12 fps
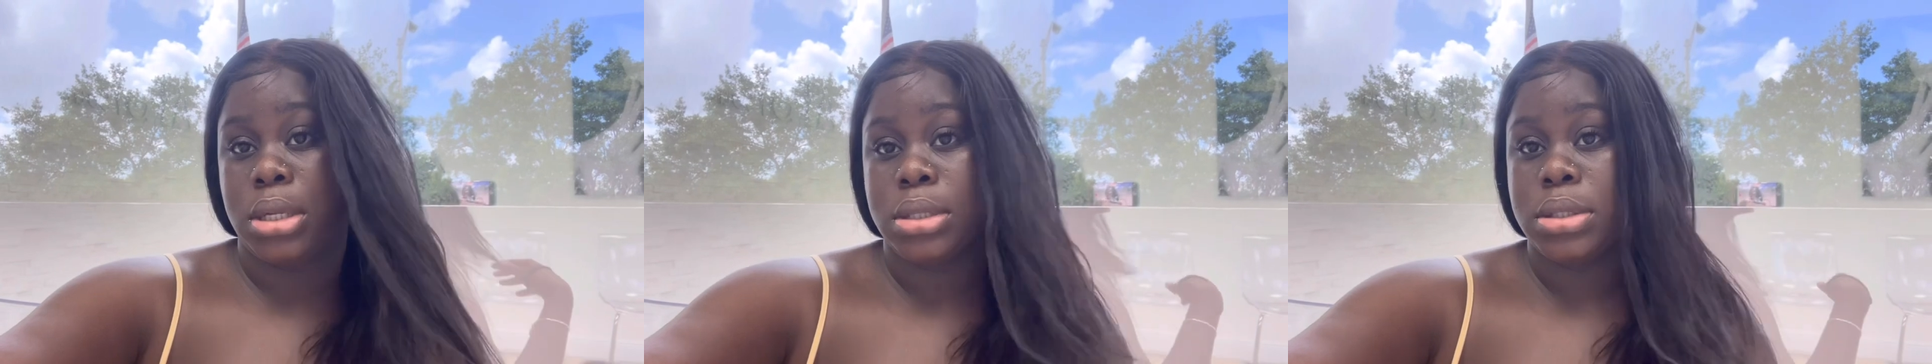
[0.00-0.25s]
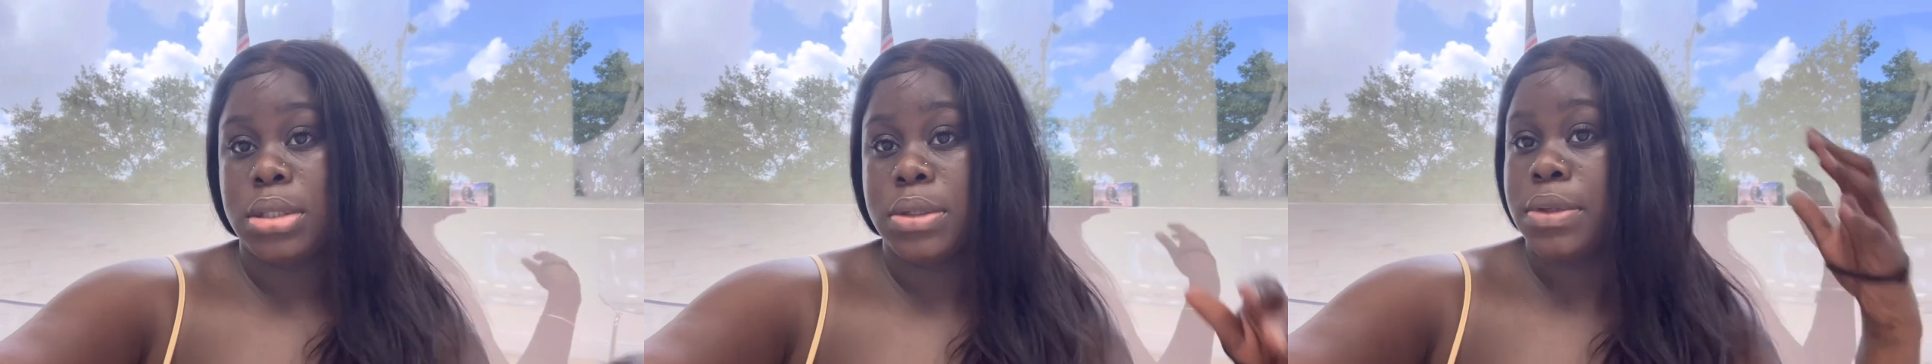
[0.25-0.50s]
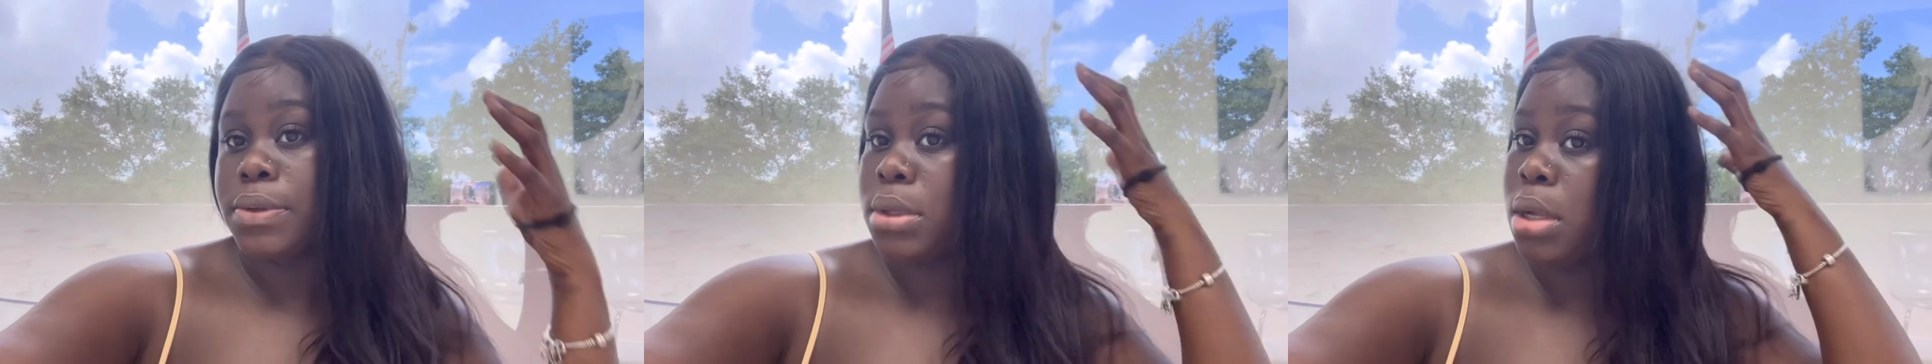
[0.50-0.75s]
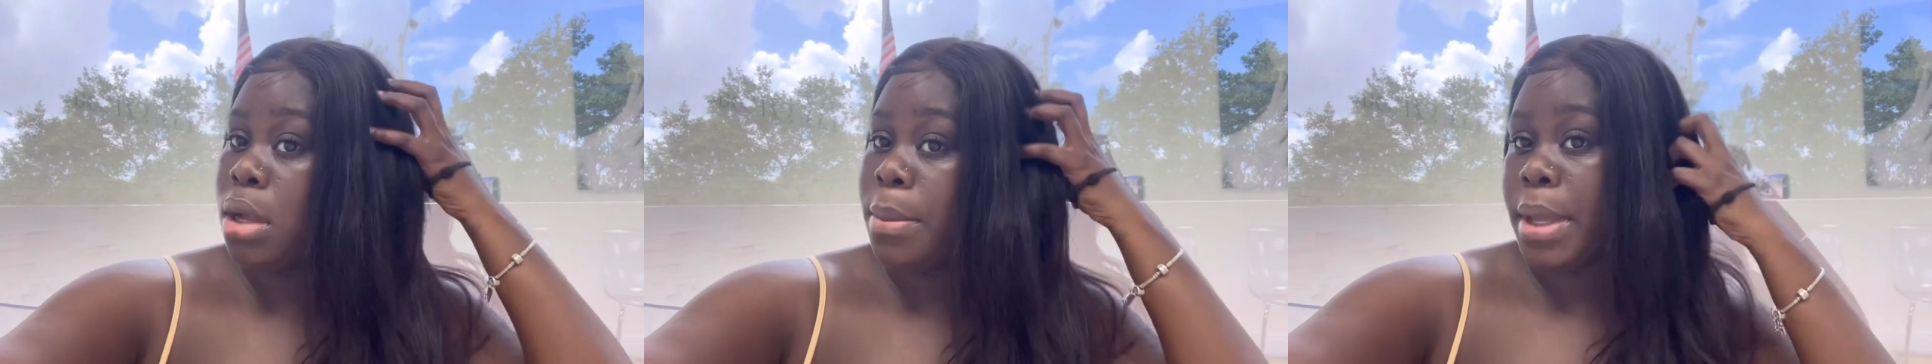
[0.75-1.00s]
This is
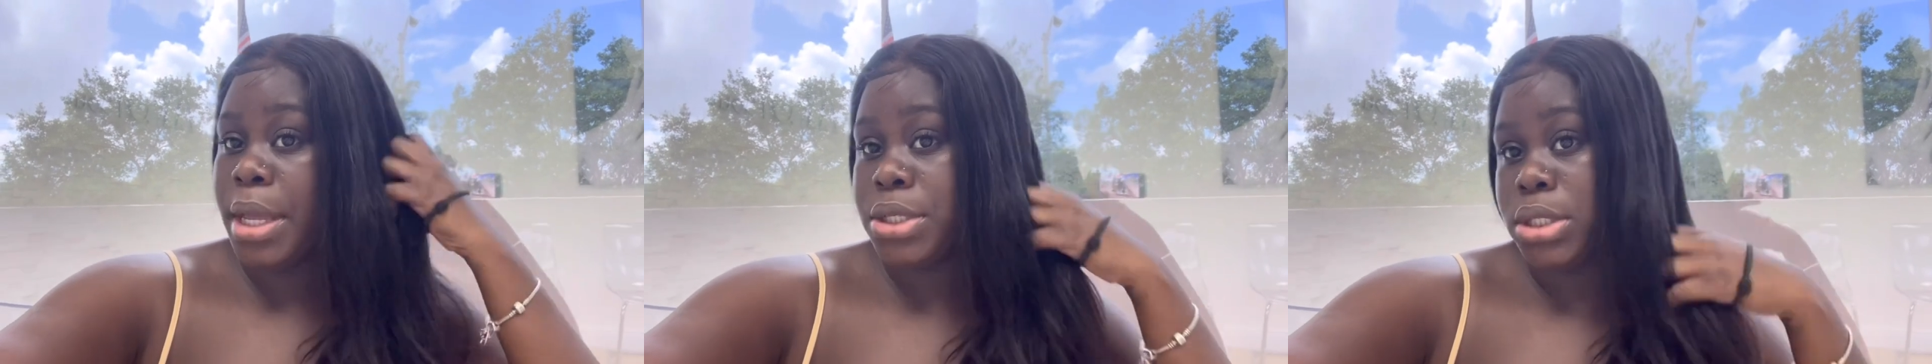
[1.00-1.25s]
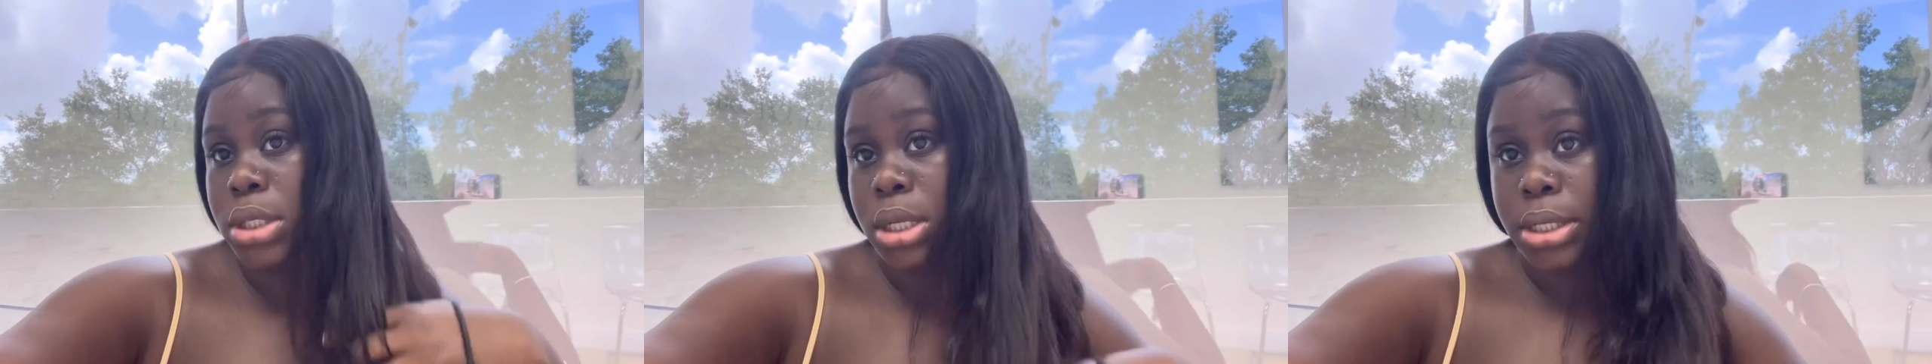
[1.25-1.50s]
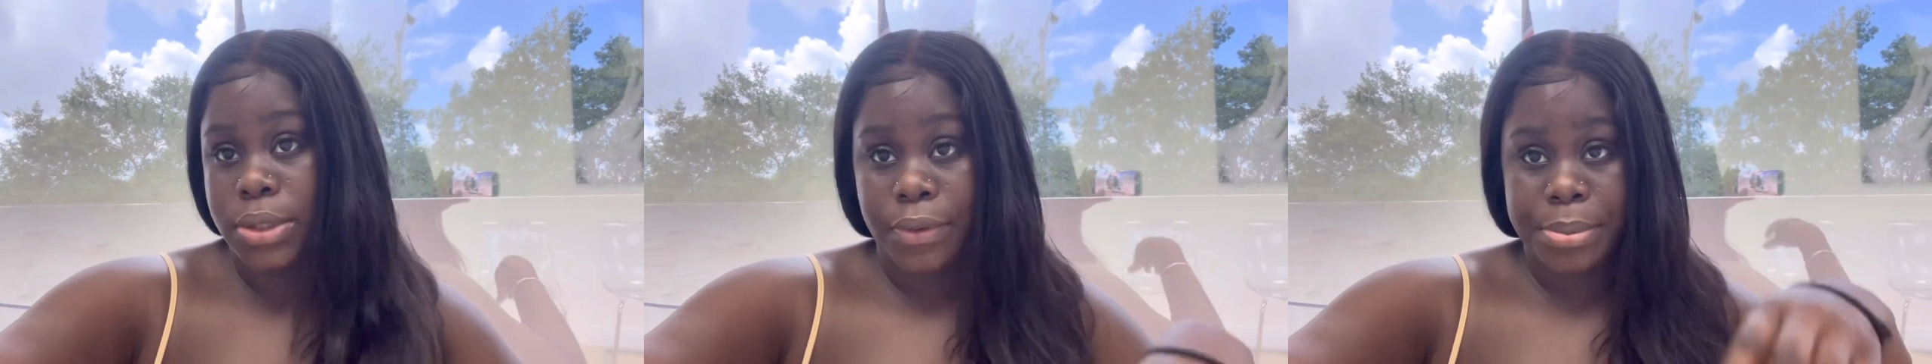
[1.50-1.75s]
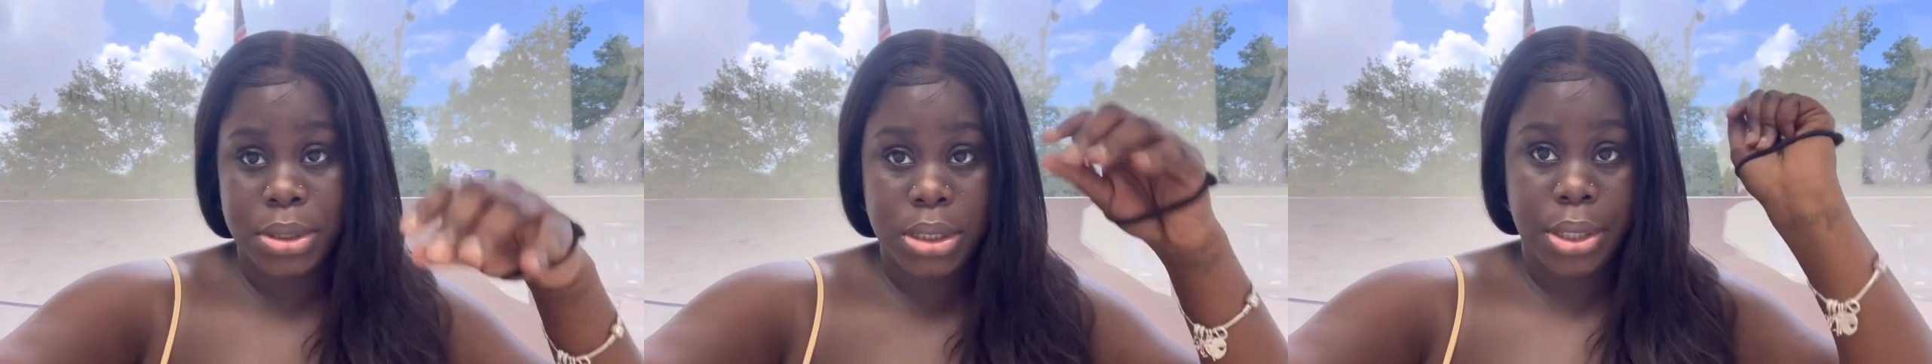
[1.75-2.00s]
um, HD lace from
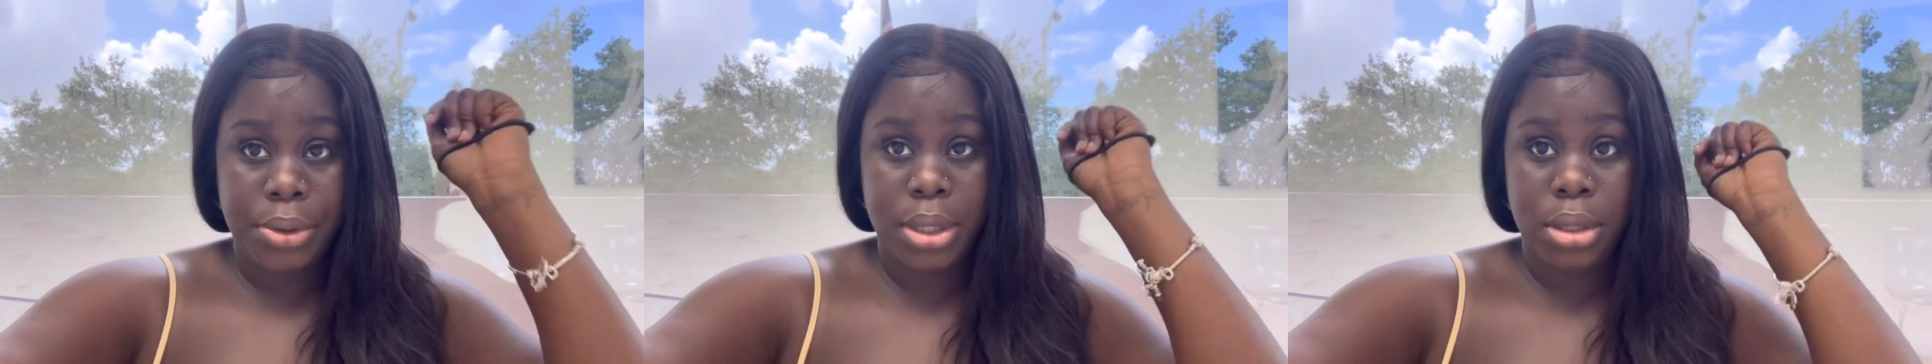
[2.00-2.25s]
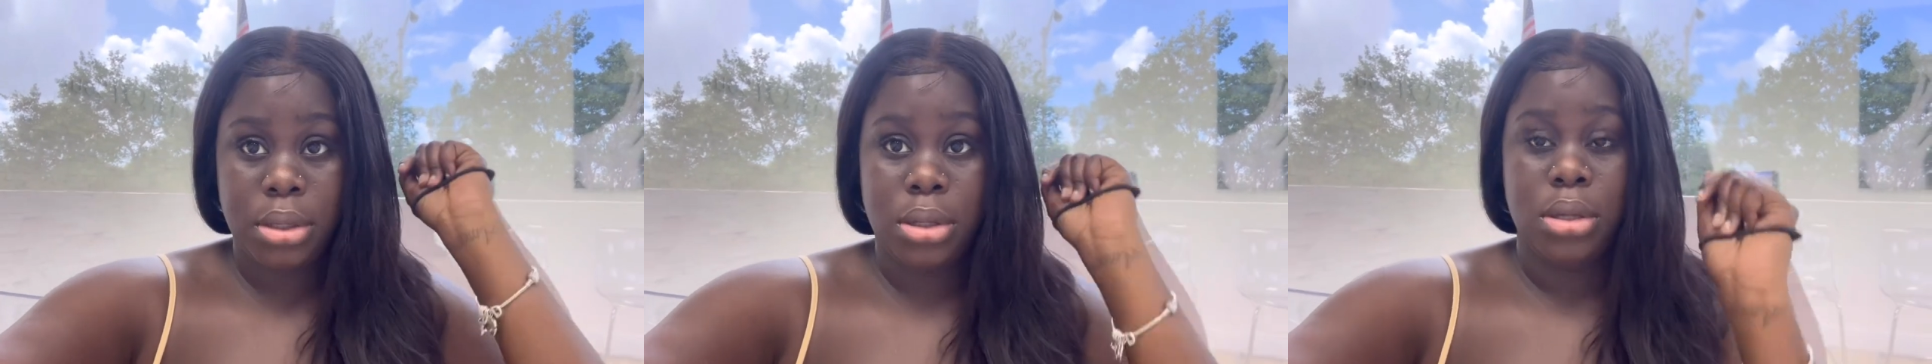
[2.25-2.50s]
Mysteria.